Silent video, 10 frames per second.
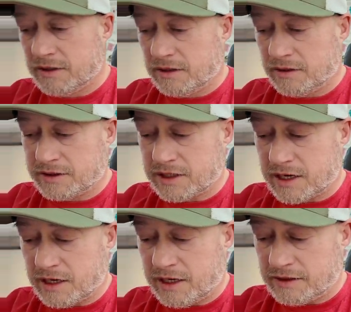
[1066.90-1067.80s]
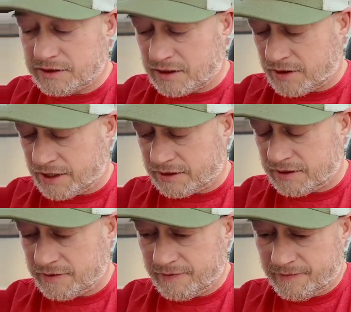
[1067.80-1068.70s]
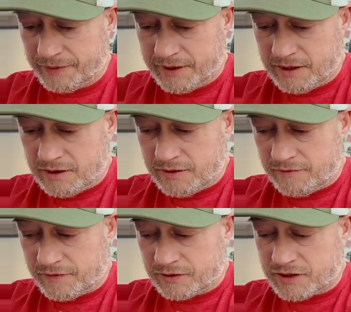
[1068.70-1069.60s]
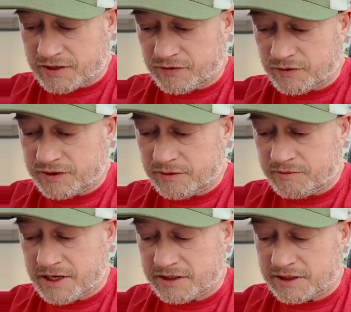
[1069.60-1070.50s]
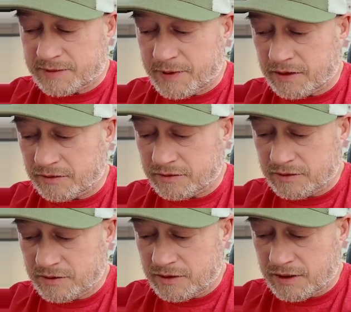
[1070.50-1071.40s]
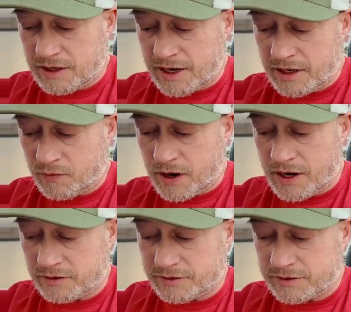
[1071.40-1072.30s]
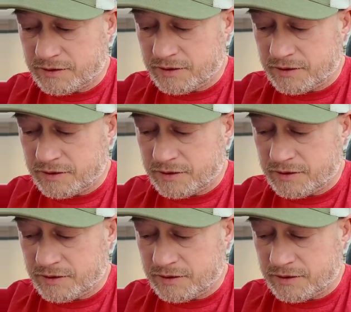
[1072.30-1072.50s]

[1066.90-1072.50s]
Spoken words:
Looks kind of neat. All right. Fingers crossed, folks. Magic of Dispel. Nick Wilde.